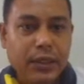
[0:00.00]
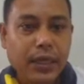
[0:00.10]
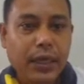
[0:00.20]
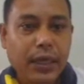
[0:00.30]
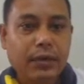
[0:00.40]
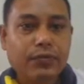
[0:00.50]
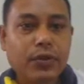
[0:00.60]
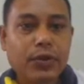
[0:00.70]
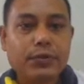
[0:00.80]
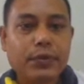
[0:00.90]
and of
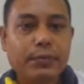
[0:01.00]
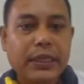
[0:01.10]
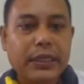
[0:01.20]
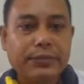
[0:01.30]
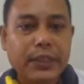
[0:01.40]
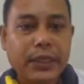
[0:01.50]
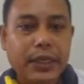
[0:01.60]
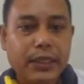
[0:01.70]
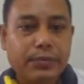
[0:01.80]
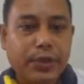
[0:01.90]
course for mathematical
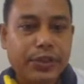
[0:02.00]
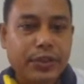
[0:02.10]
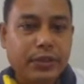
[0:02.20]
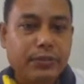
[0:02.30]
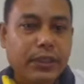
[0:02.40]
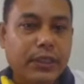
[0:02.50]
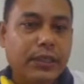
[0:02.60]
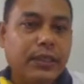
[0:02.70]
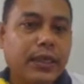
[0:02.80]
expression we need